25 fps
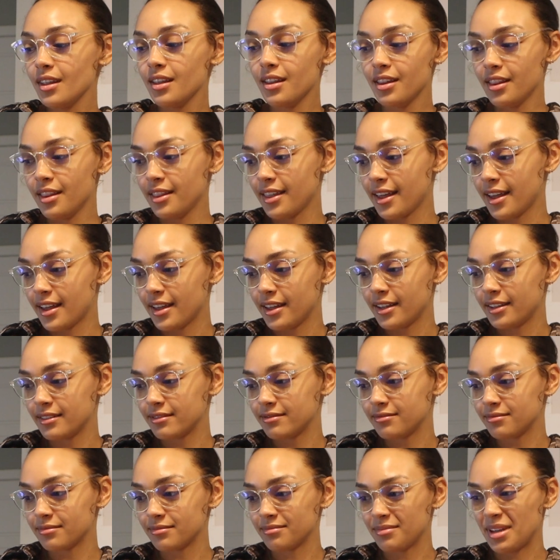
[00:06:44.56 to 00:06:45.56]

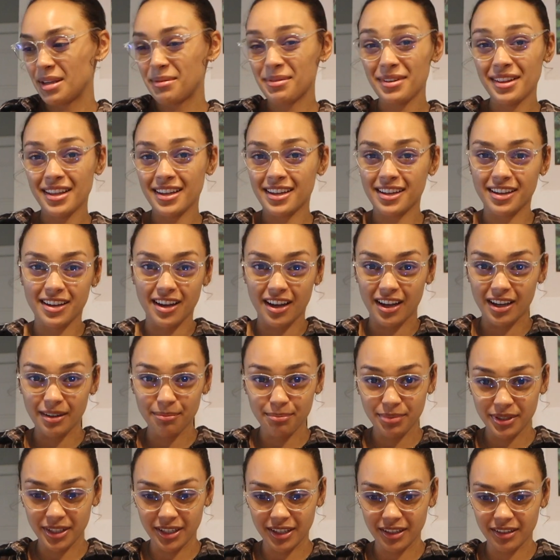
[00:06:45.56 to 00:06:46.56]
then maybe like a
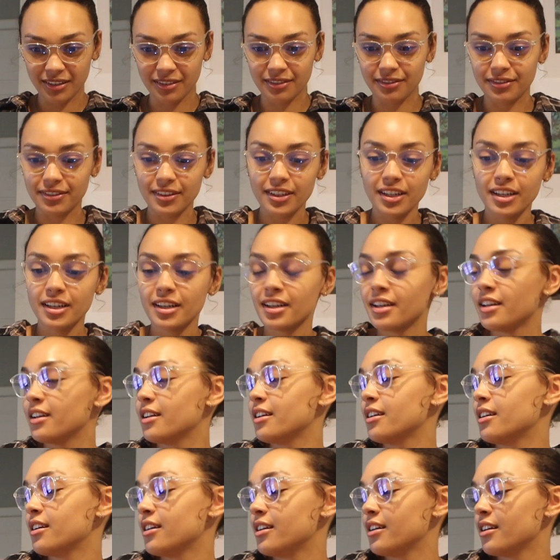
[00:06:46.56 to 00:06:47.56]
cup of
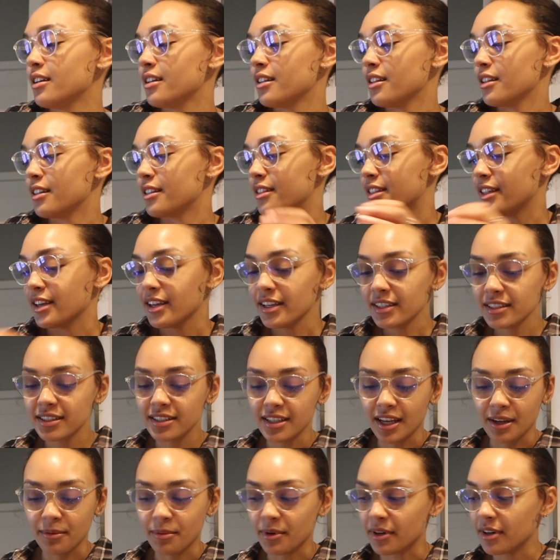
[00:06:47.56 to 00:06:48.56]
this.
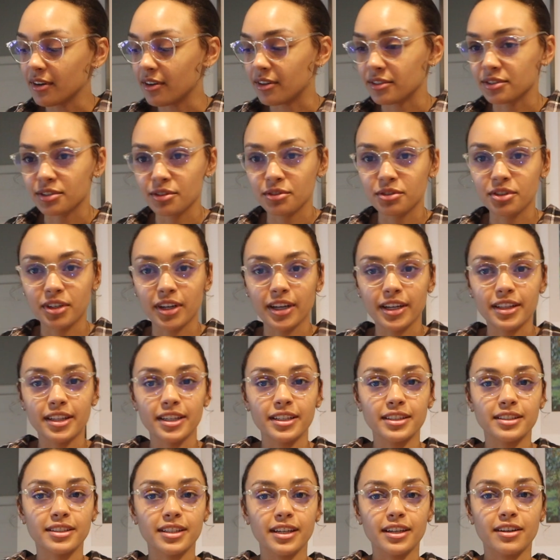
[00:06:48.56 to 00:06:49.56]
I want to also try
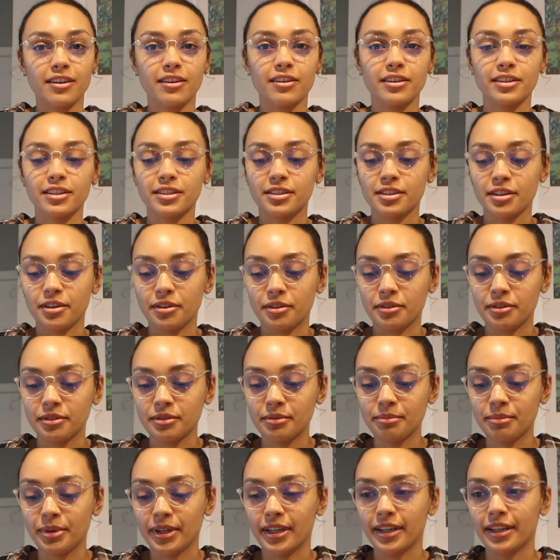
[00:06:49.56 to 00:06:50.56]
this like on its
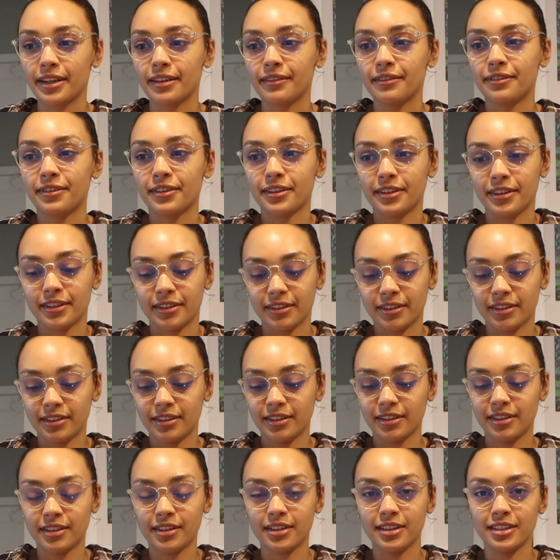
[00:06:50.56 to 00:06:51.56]
own, but for
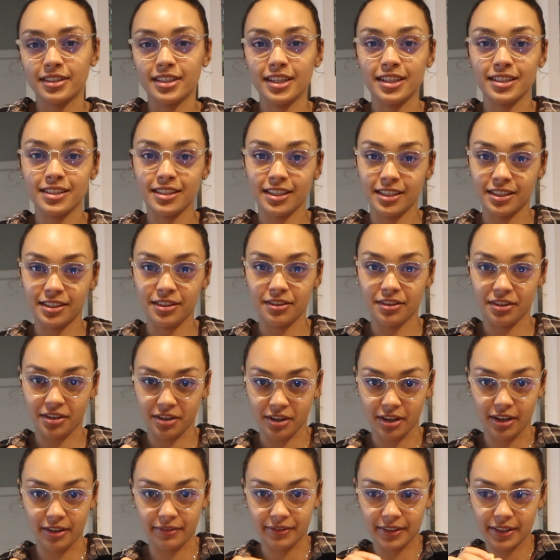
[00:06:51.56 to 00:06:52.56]
the taste test of the
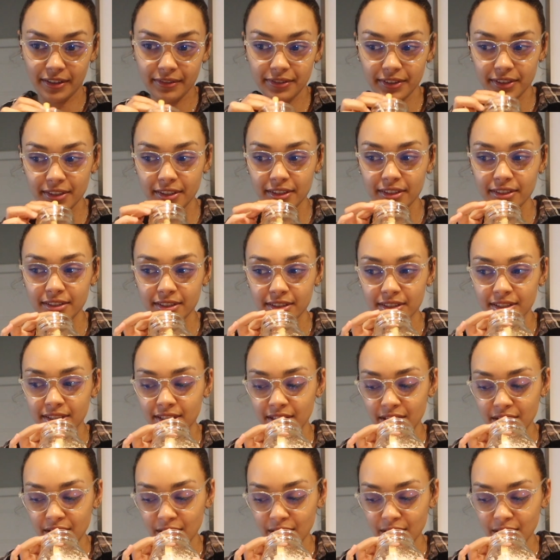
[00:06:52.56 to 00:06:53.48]
coffee first.